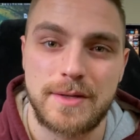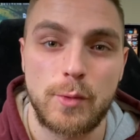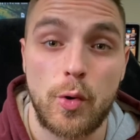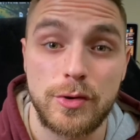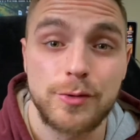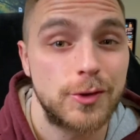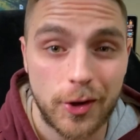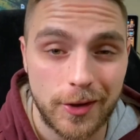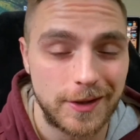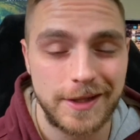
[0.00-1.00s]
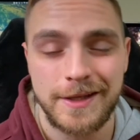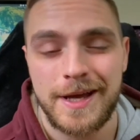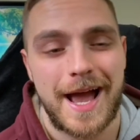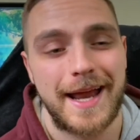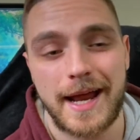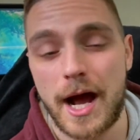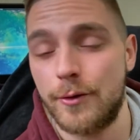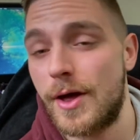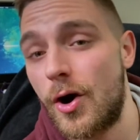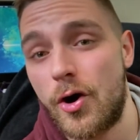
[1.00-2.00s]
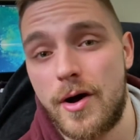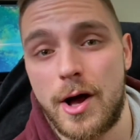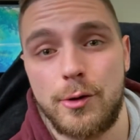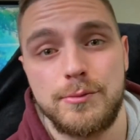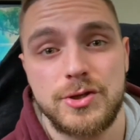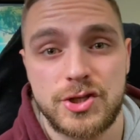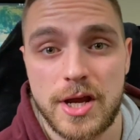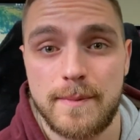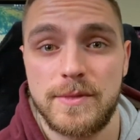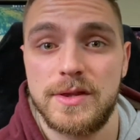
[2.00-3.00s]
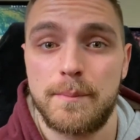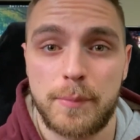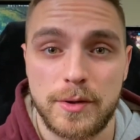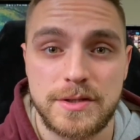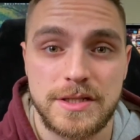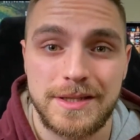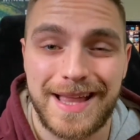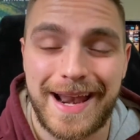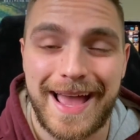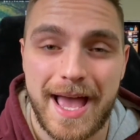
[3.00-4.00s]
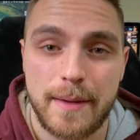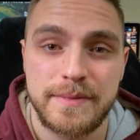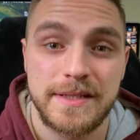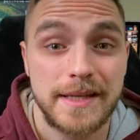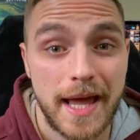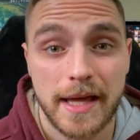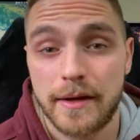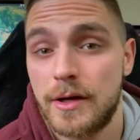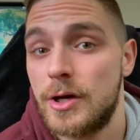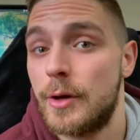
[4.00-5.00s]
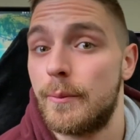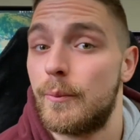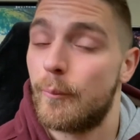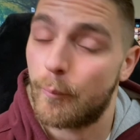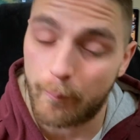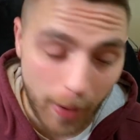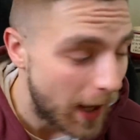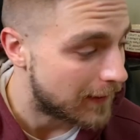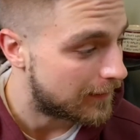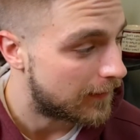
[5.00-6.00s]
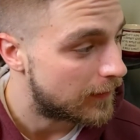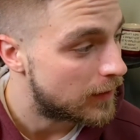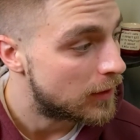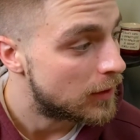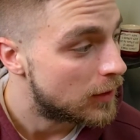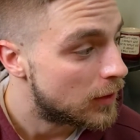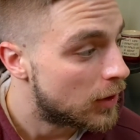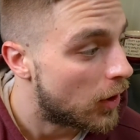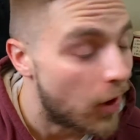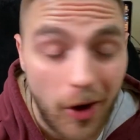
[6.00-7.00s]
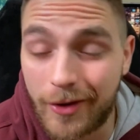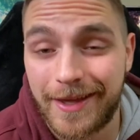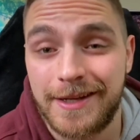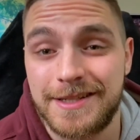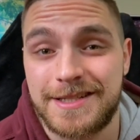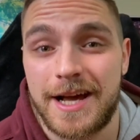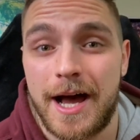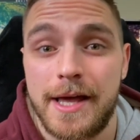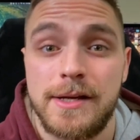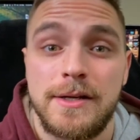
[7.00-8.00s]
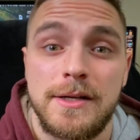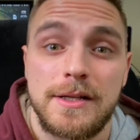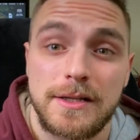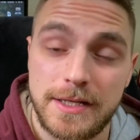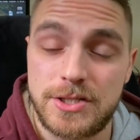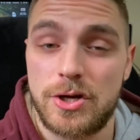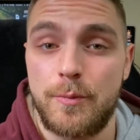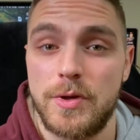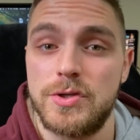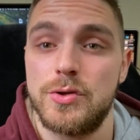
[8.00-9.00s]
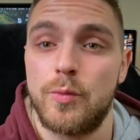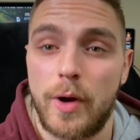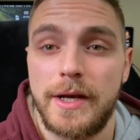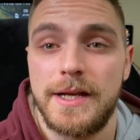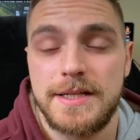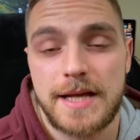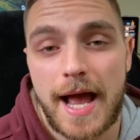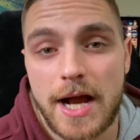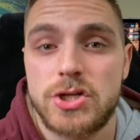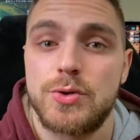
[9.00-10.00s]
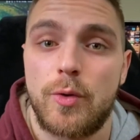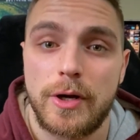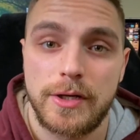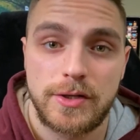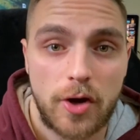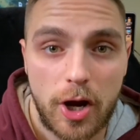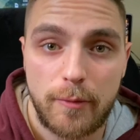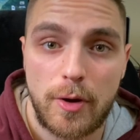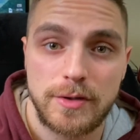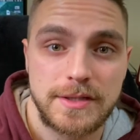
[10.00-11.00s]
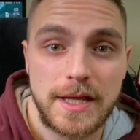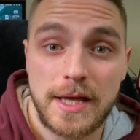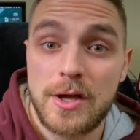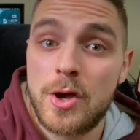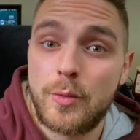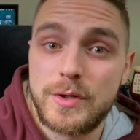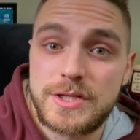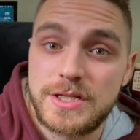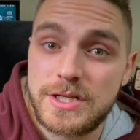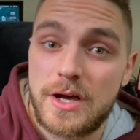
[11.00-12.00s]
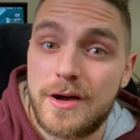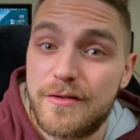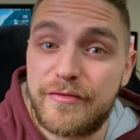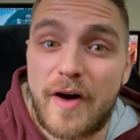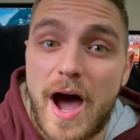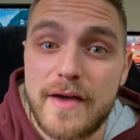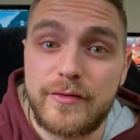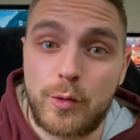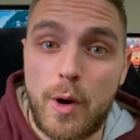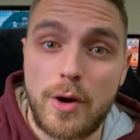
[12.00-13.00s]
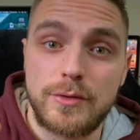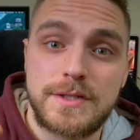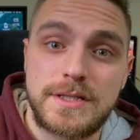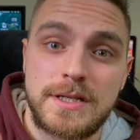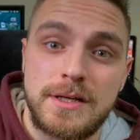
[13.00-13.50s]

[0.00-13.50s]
going through currently, and how they all help shape the person that I am today. But all kidding aside, let's jump into what it is I actually wanted to talk about today, which is 5 quotes